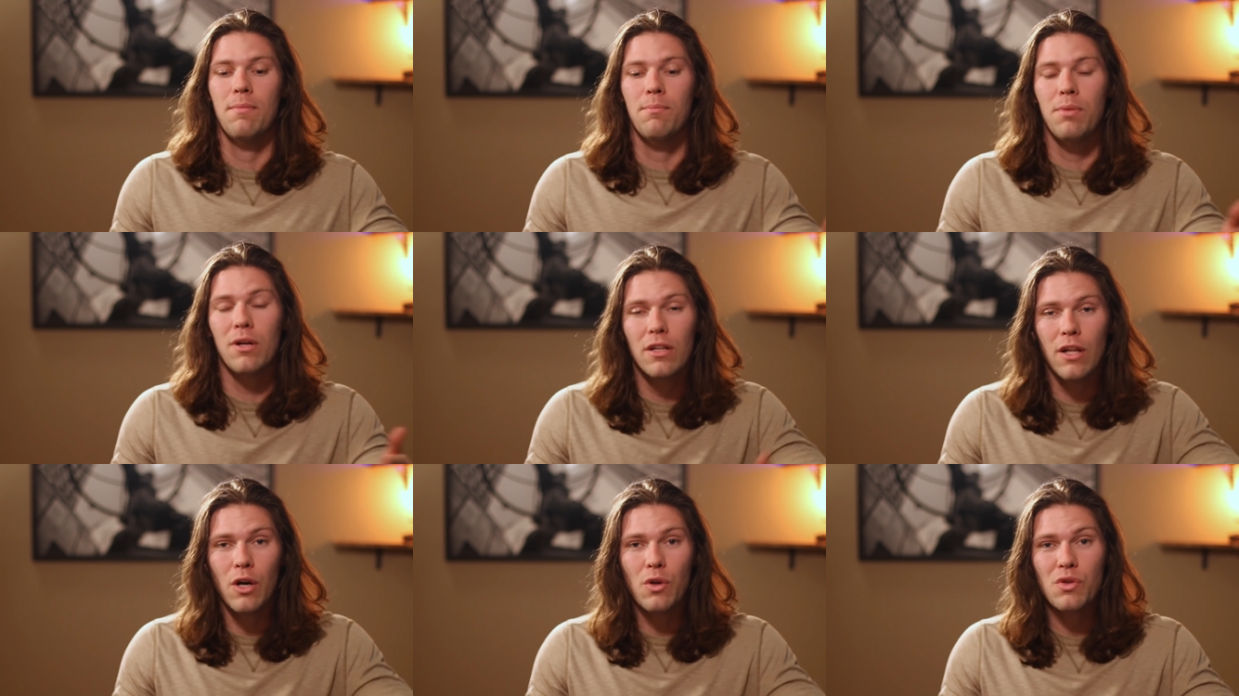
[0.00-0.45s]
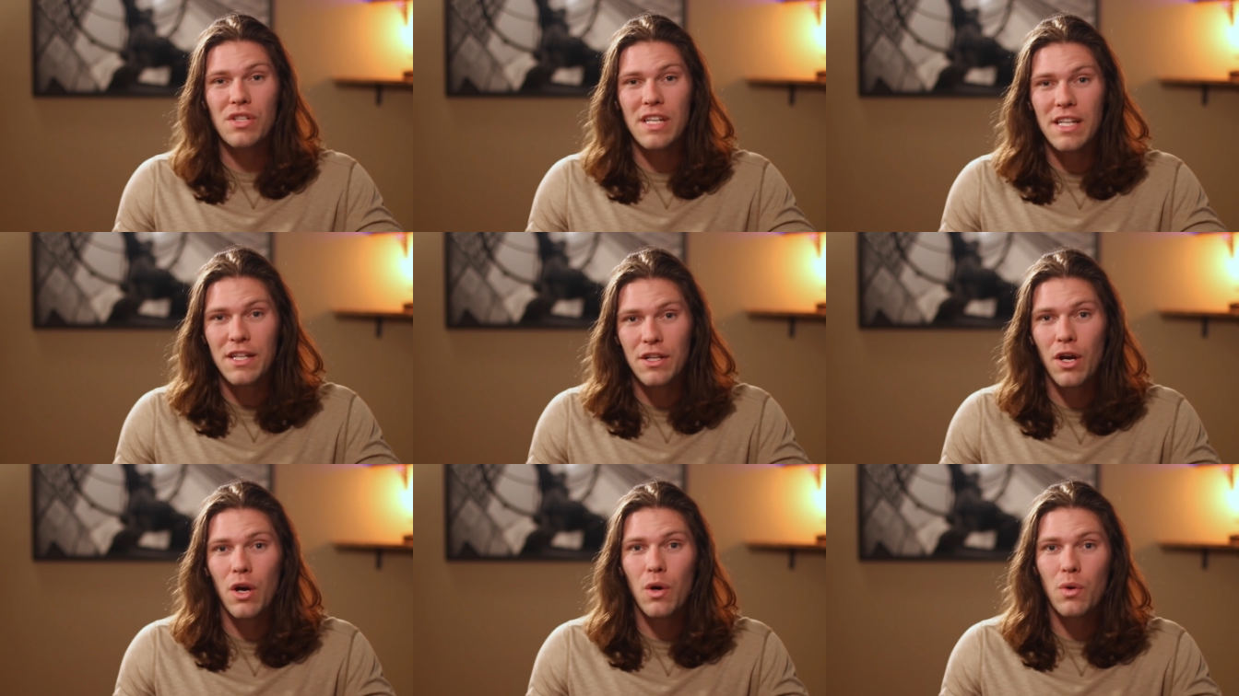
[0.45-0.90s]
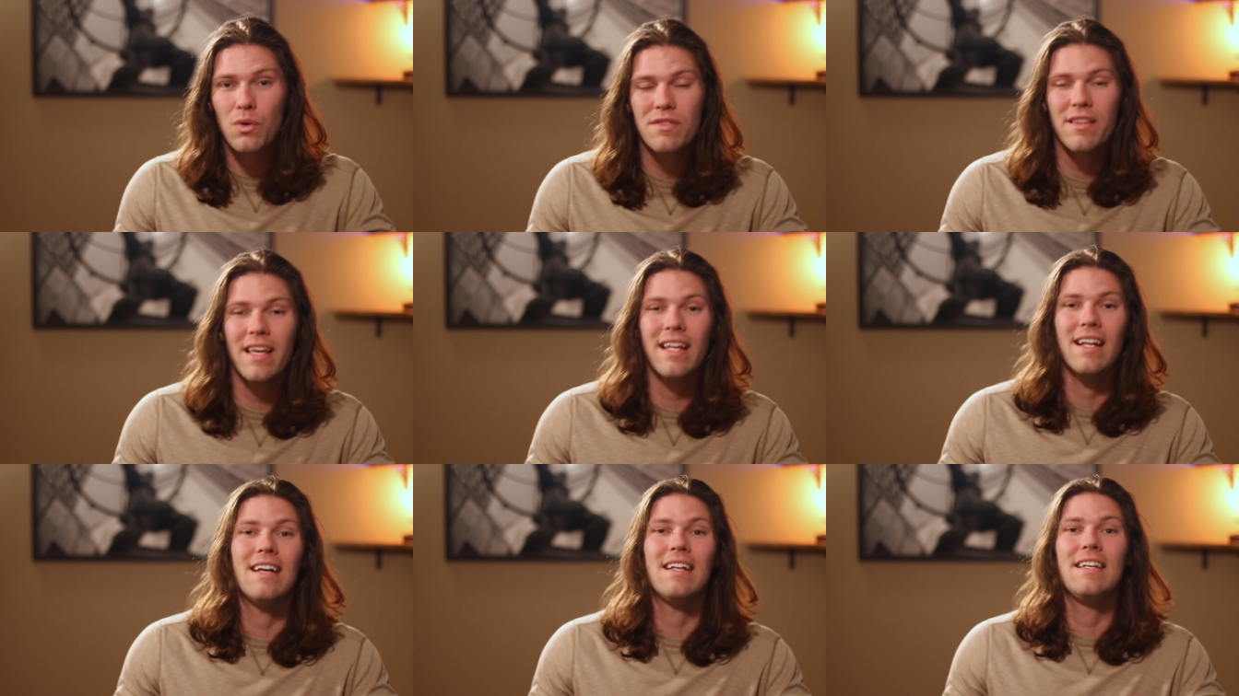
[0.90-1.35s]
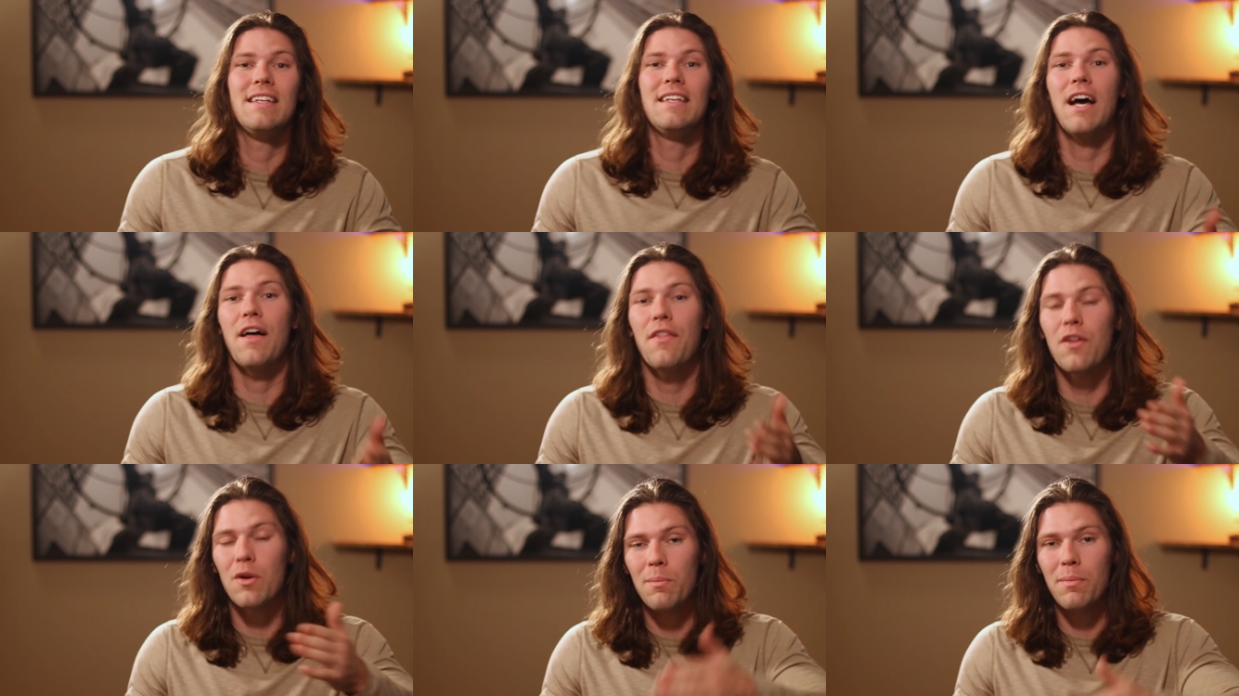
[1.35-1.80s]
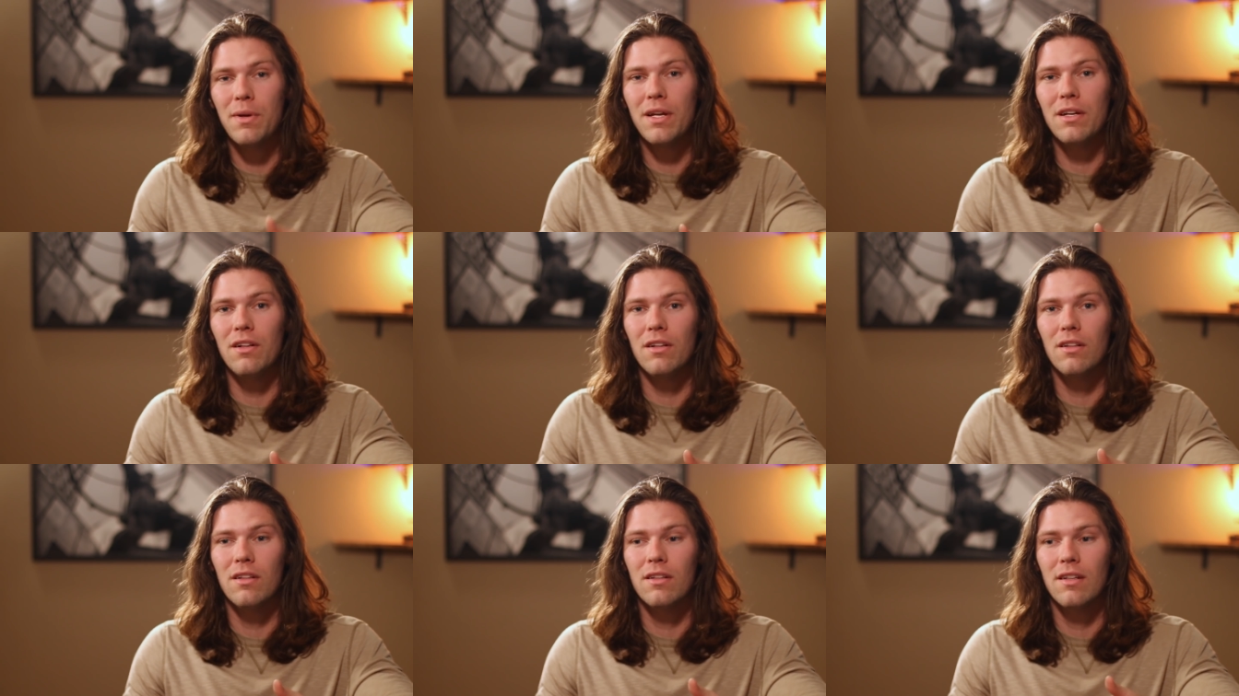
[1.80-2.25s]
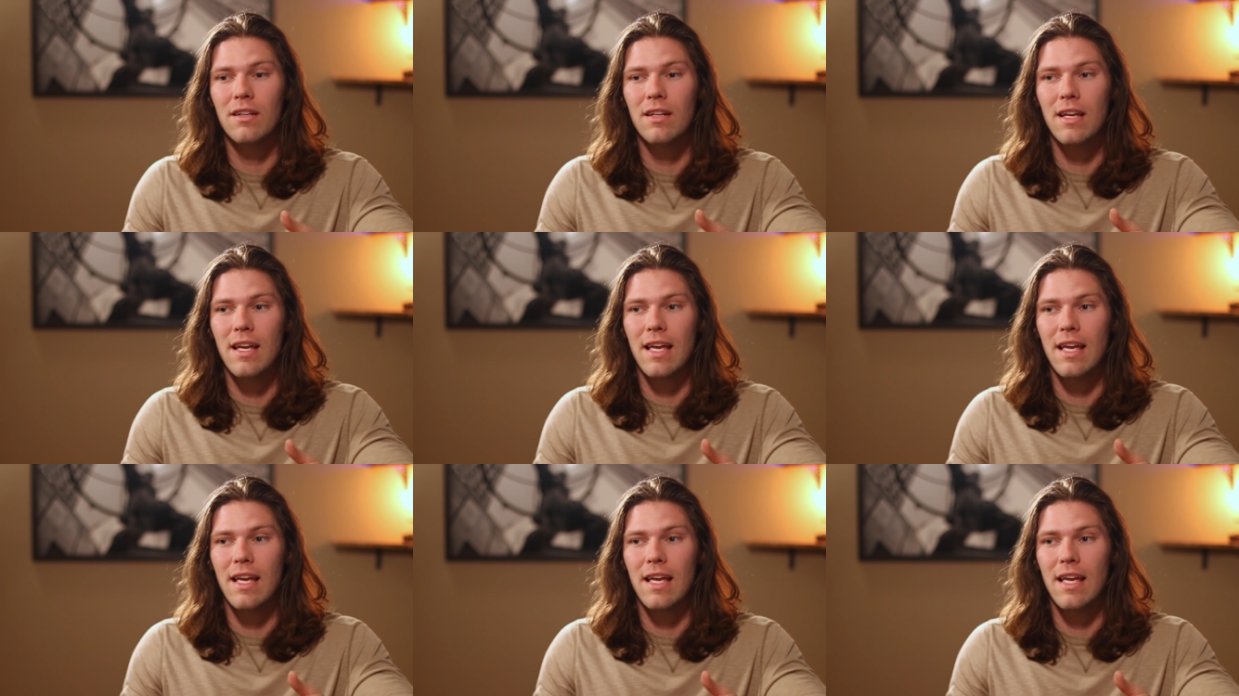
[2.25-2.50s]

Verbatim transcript: Pelosi knows that another bill